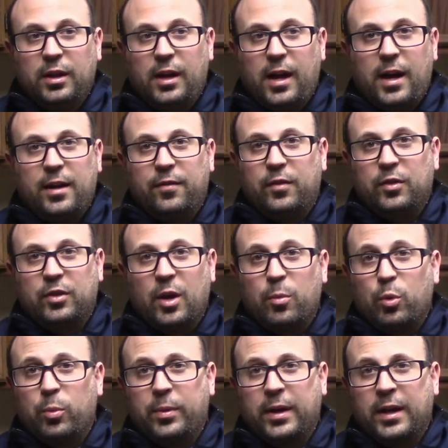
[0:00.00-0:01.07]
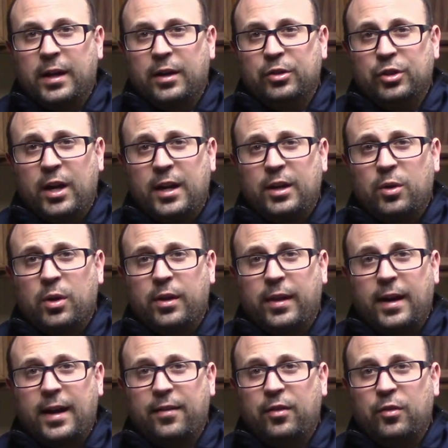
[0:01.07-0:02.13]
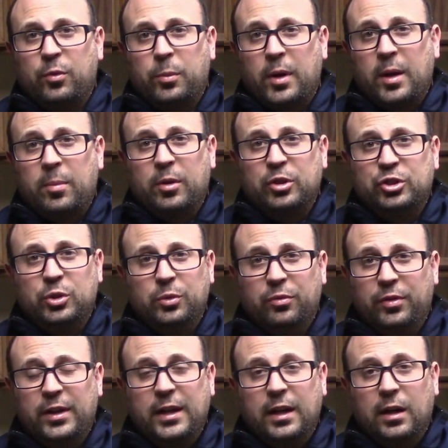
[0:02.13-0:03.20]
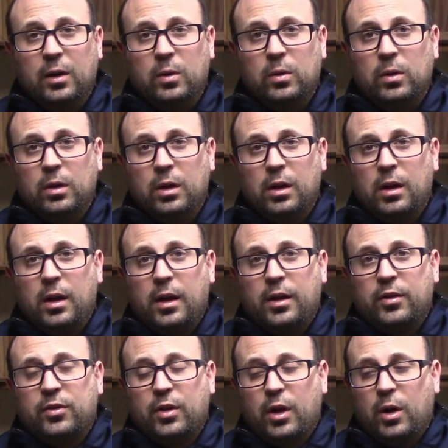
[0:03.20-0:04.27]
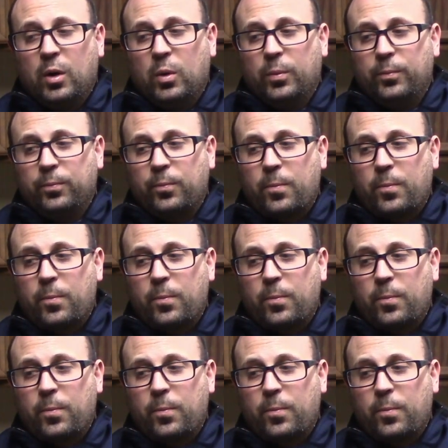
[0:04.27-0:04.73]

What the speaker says: end of December, beginning of January that I've even been able to shoot video. So,